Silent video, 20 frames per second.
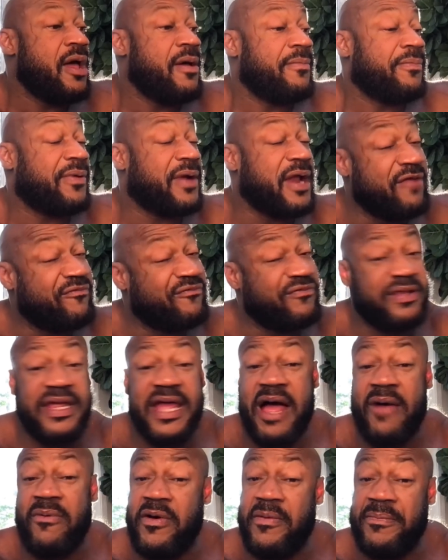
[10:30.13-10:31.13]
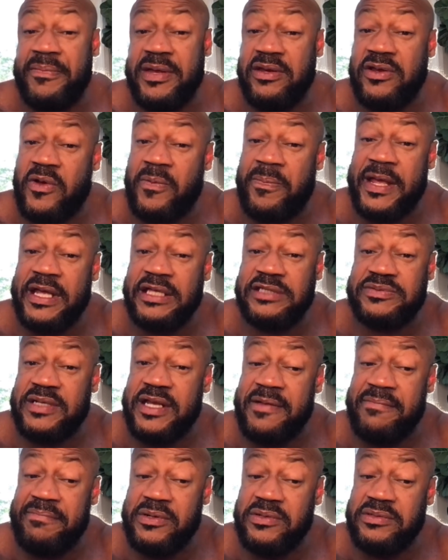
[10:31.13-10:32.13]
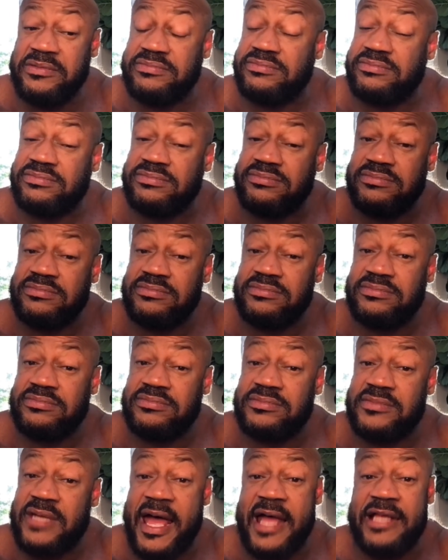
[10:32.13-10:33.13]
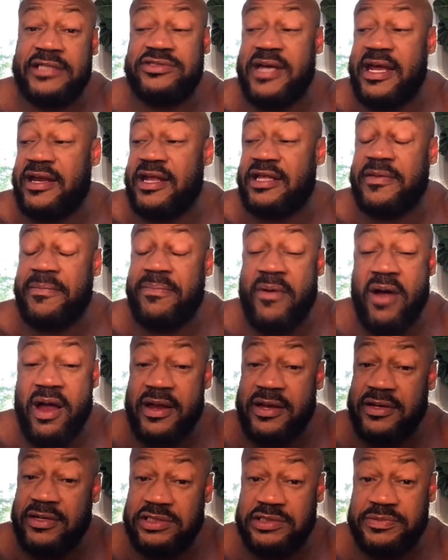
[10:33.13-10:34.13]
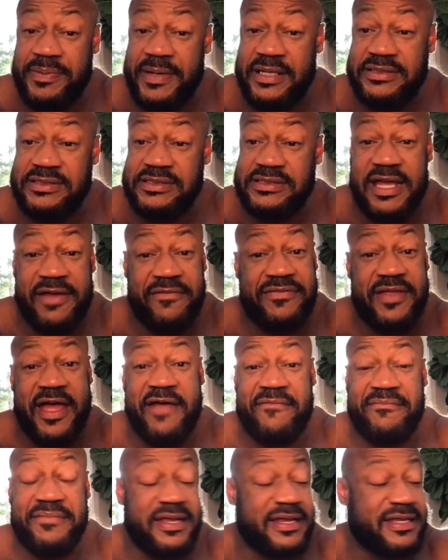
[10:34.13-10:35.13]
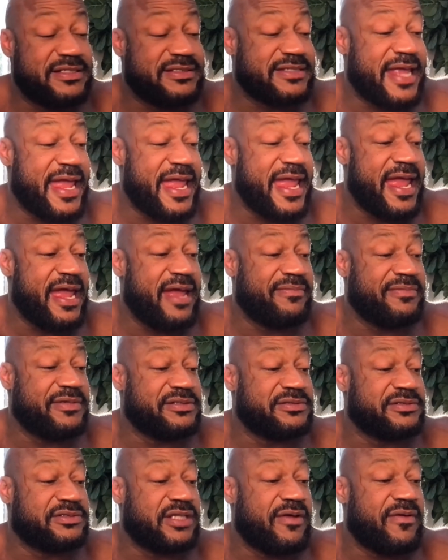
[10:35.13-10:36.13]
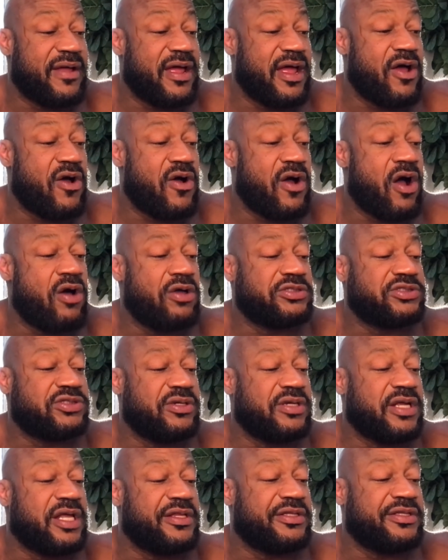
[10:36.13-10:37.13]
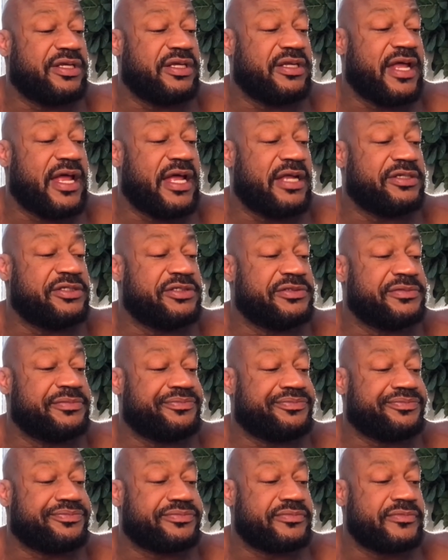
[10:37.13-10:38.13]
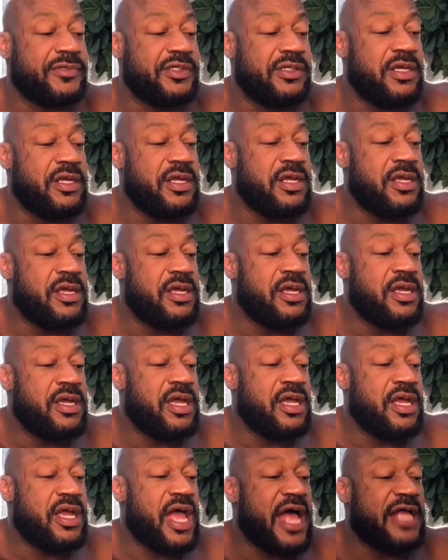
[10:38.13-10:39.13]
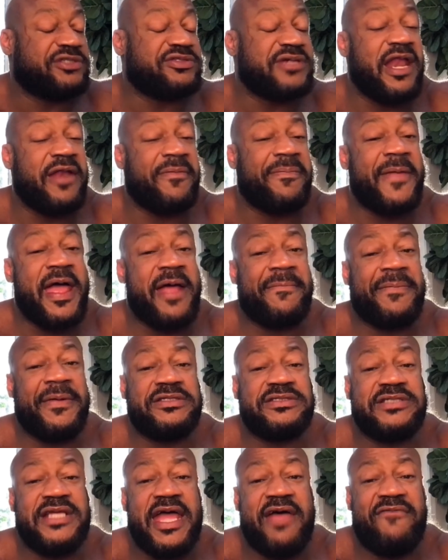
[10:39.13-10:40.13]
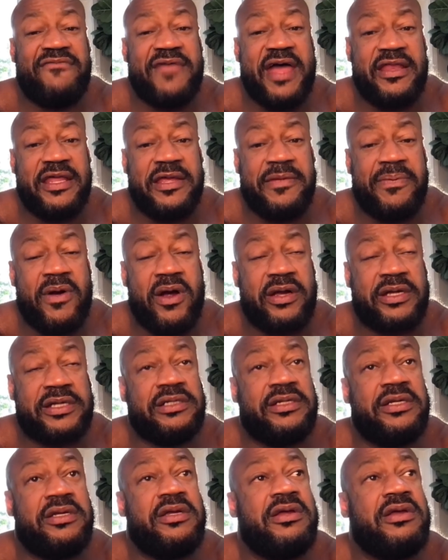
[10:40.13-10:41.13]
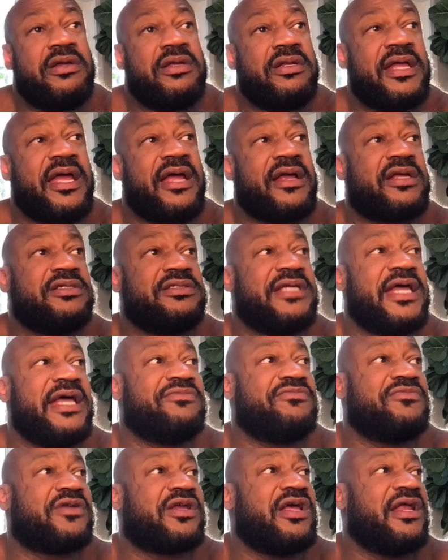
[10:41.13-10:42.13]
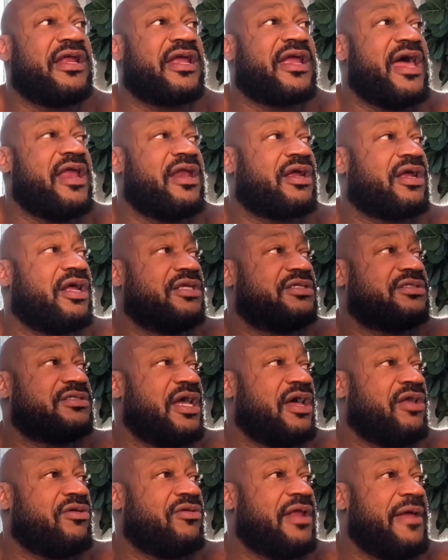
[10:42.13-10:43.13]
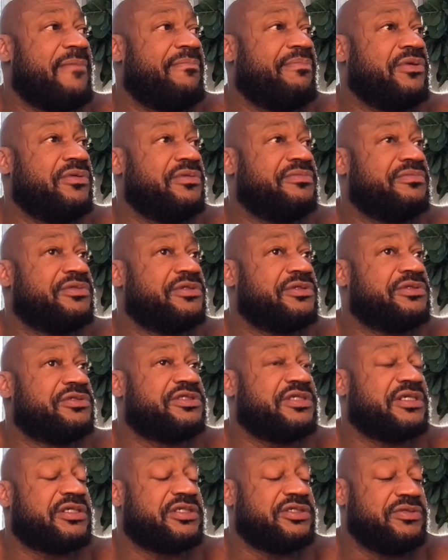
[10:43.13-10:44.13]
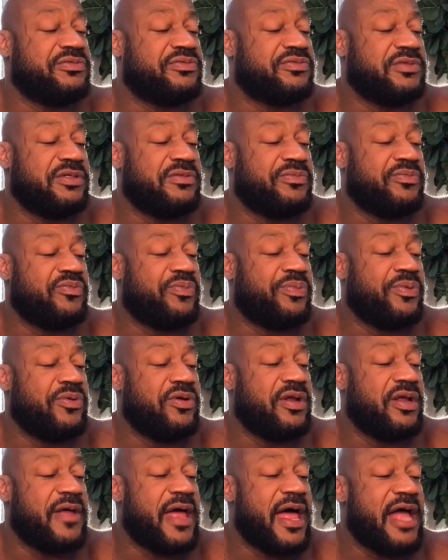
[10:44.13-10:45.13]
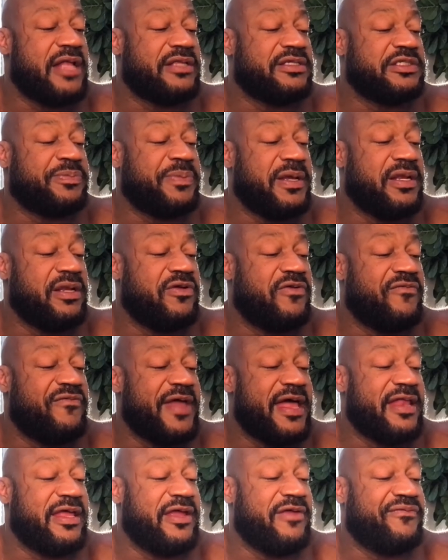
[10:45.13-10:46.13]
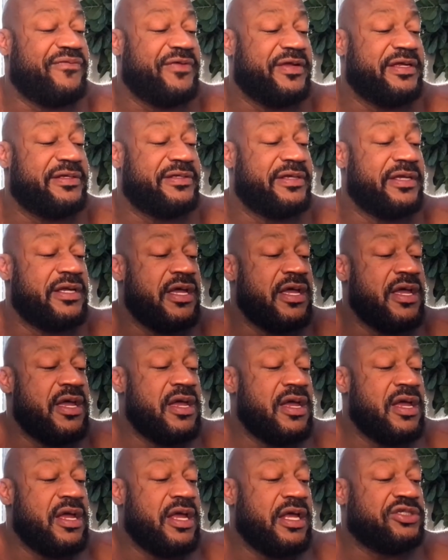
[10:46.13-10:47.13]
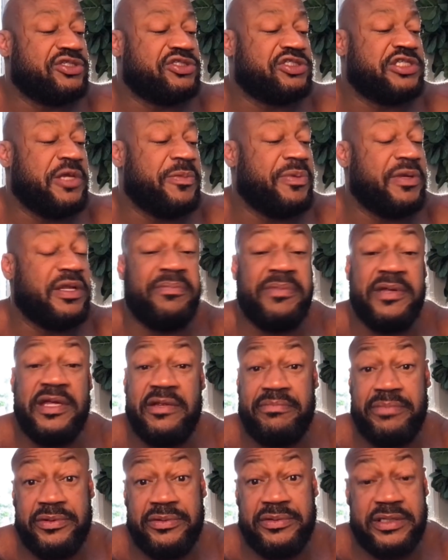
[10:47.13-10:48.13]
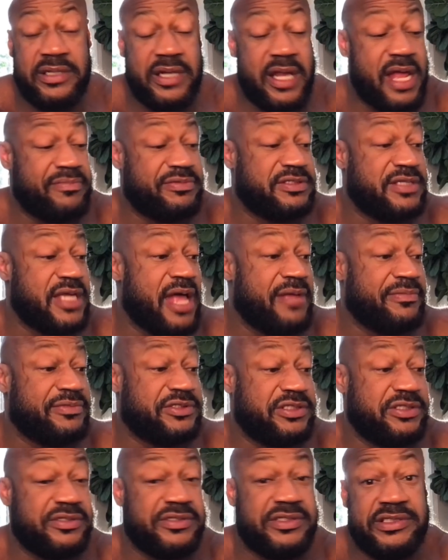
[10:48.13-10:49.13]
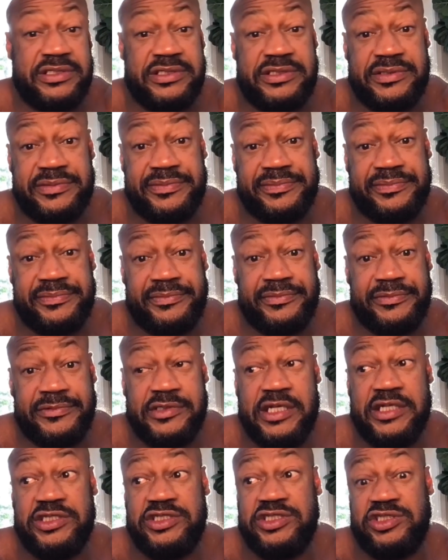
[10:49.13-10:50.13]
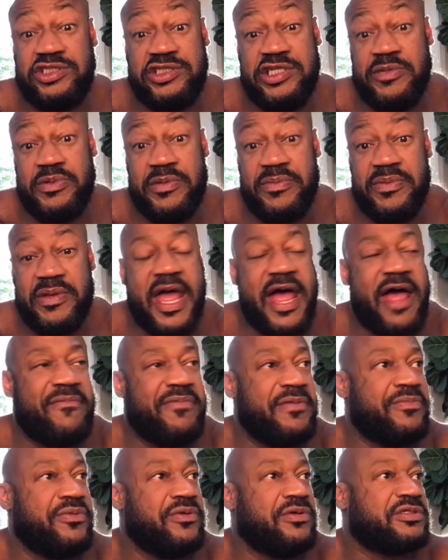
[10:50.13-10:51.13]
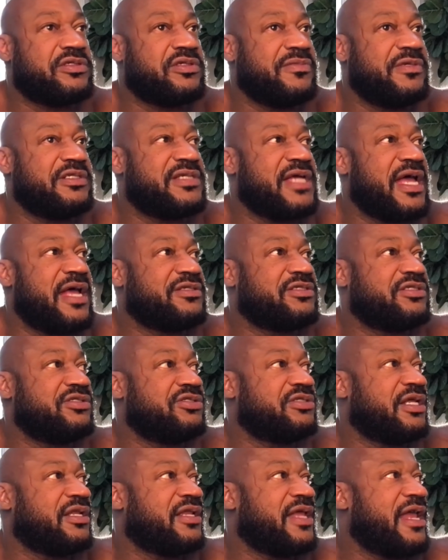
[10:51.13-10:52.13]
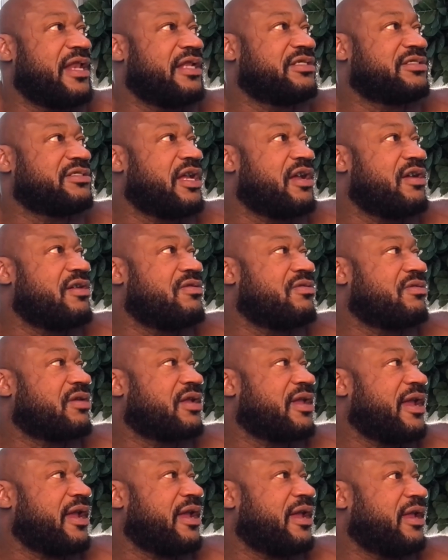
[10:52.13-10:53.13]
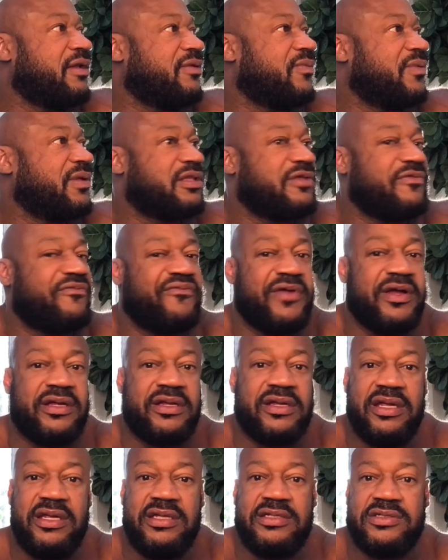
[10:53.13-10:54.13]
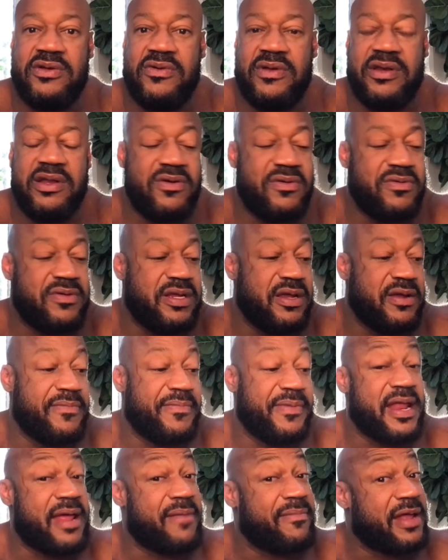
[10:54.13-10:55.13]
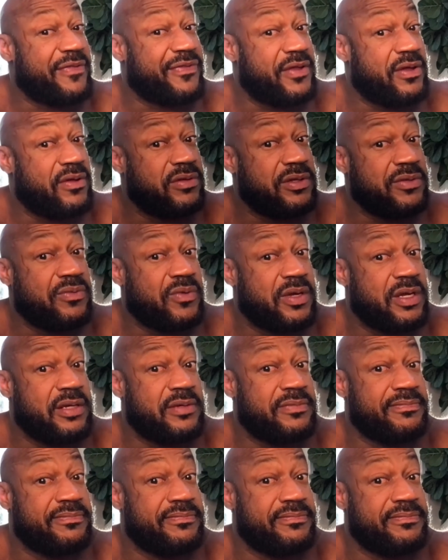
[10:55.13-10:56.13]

Gratefully, I won't be no place where they're booting. I try not to park in those places after I've been scammed and stuff. Also, another thing that I do, I try to find places that have valet parking. Because that kind of cuts down on that booting bullshit. Because you've been pulled up. I just paid a little valet fee. It's cheaper than being booted. I'm serious. It's just cheaper than being. I've been booted so many times here in Atlanta. It's like, okay, what the fuck is going on here? But I'm not the only one.